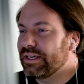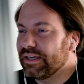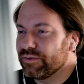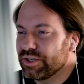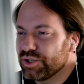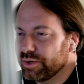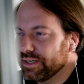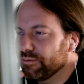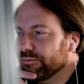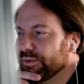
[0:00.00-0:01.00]
If you're just
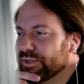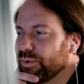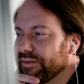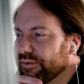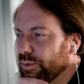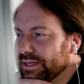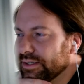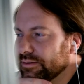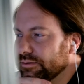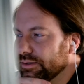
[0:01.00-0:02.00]
joining, we're just waiting for Wayne
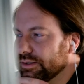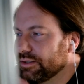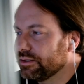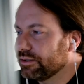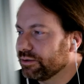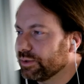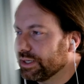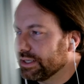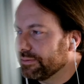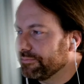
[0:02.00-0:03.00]
to, to
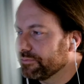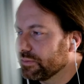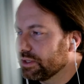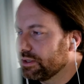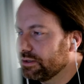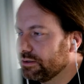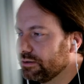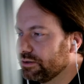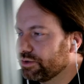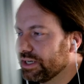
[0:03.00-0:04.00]
um,
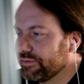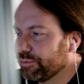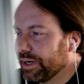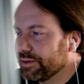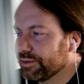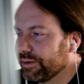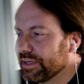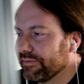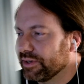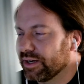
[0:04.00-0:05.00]
try a different browser. He's
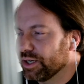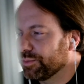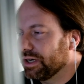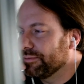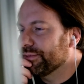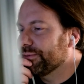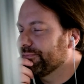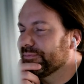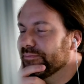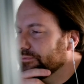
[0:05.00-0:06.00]
having audio problems.
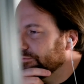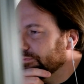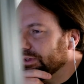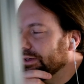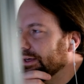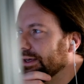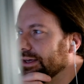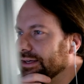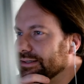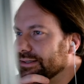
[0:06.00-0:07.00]

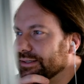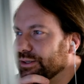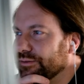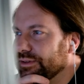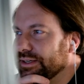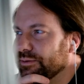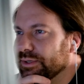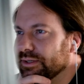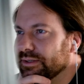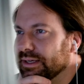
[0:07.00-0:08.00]
And uh, hopefully we
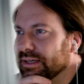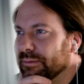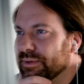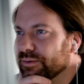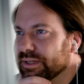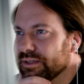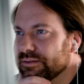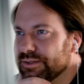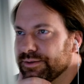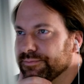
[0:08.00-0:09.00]
get up and running
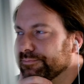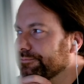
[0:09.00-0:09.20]
soon.